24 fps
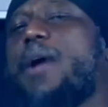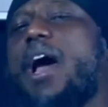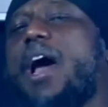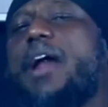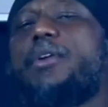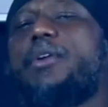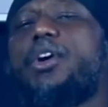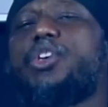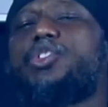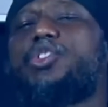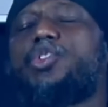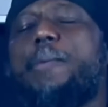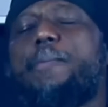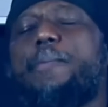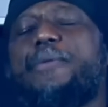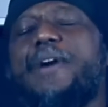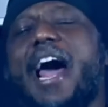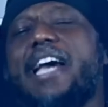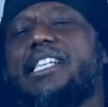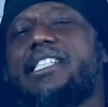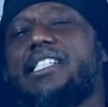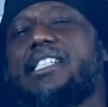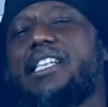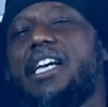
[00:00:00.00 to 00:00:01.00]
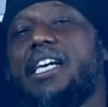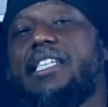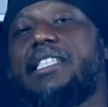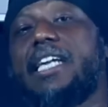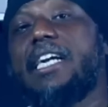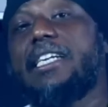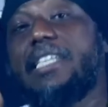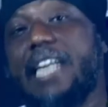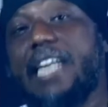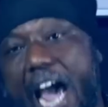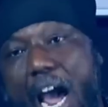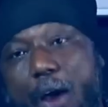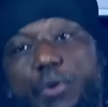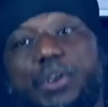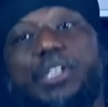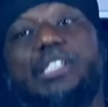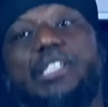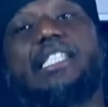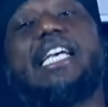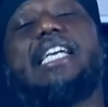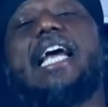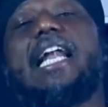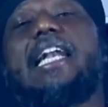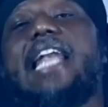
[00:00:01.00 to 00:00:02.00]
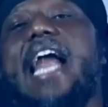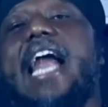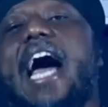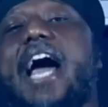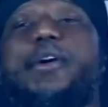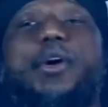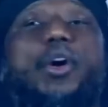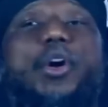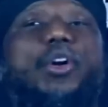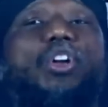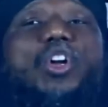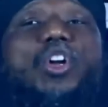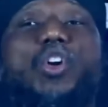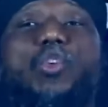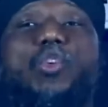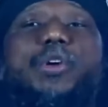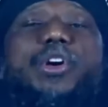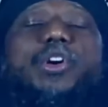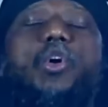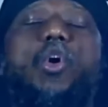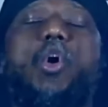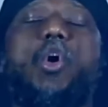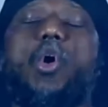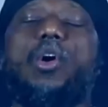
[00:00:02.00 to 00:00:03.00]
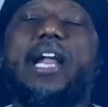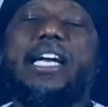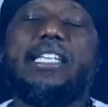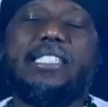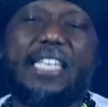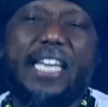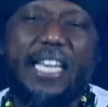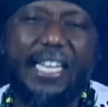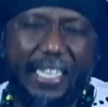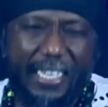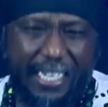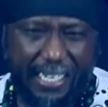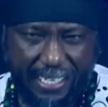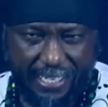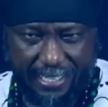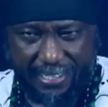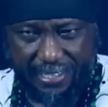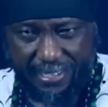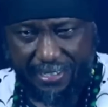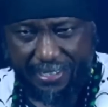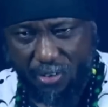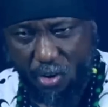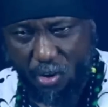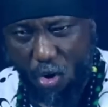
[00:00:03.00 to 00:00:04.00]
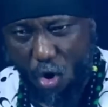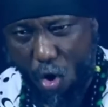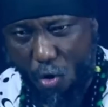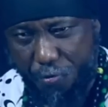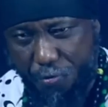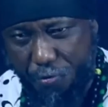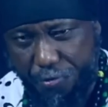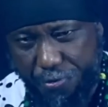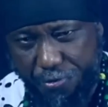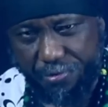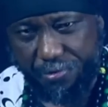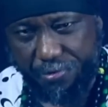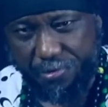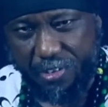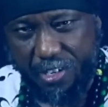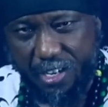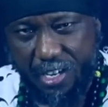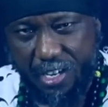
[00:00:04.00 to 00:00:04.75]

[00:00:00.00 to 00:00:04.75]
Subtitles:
We are not surprised. The day we see the lion, we all are taken off.